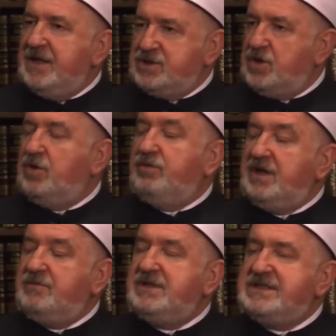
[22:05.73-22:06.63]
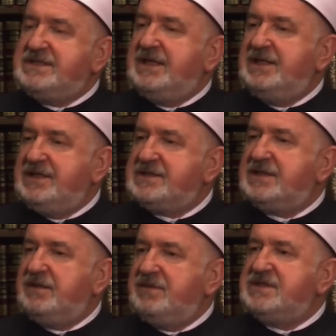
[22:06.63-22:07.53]
So when we say
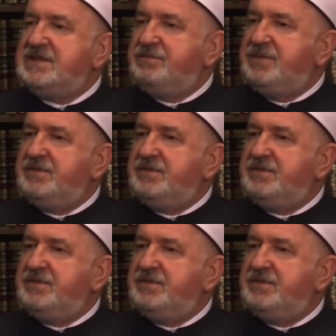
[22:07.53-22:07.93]
Islam is a